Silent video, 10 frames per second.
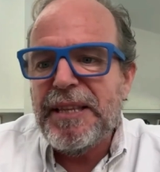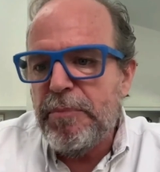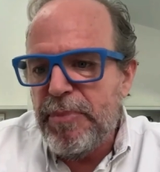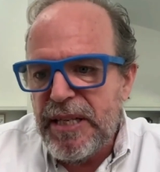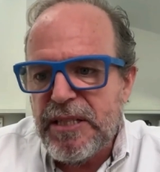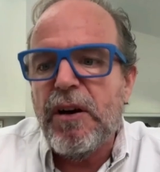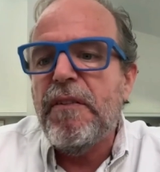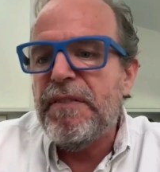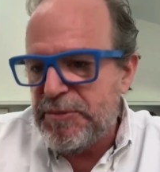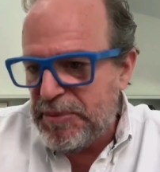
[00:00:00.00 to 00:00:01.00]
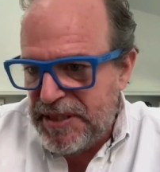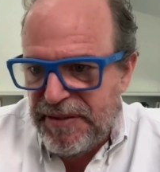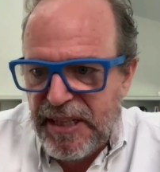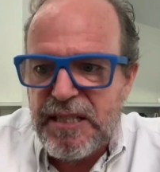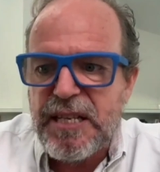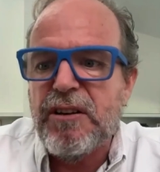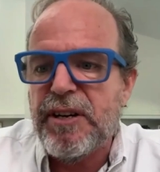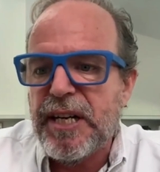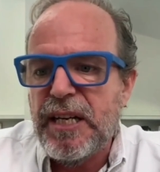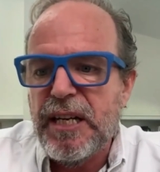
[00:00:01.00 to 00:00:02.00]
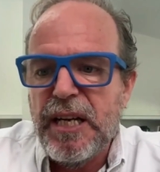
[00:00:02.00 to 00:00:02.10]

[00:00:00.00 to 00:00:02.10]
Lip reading: the best of a specific category,